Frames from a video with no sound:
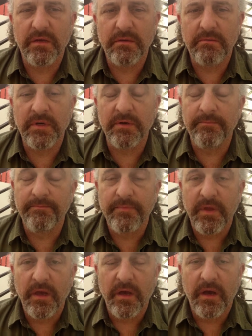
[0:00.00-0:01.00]
well,
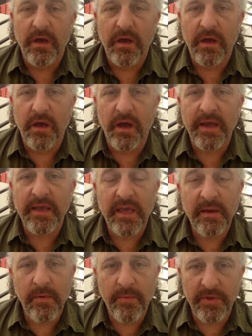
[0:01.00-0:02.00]
I
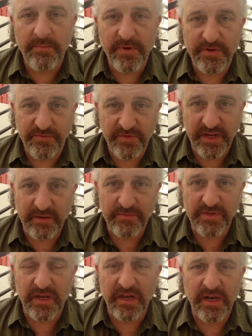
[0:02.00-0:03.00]
came up with a bunch of names
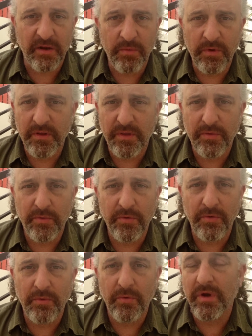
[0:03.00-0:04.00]
and I went
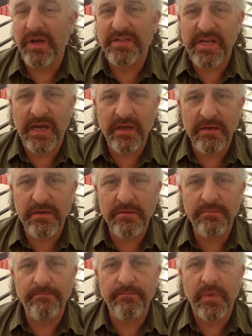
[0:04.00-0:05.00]
through Italian,
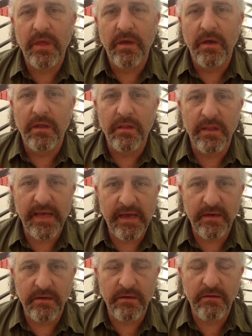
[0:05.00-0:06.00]

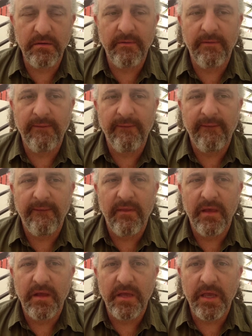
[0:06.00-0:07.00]
Latin,
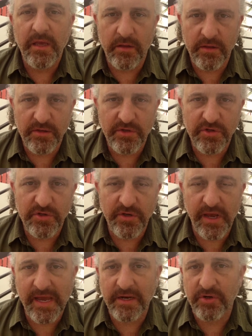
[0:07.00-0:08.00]
English,
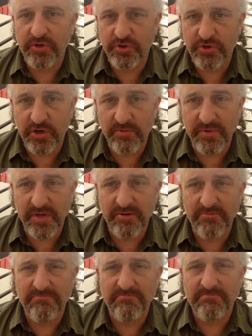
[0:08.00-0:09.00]
and
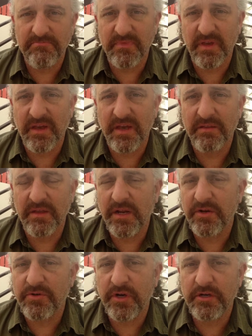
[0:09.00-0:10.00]
German, and then I
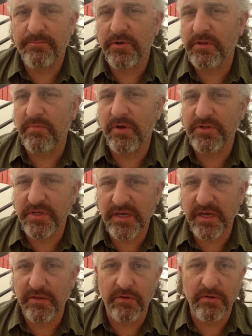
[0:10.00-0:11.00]
tried to put them all
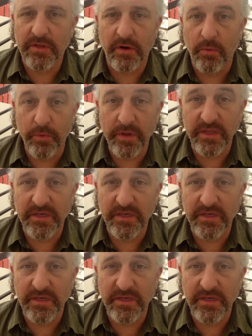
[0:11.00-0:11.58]
together, and that really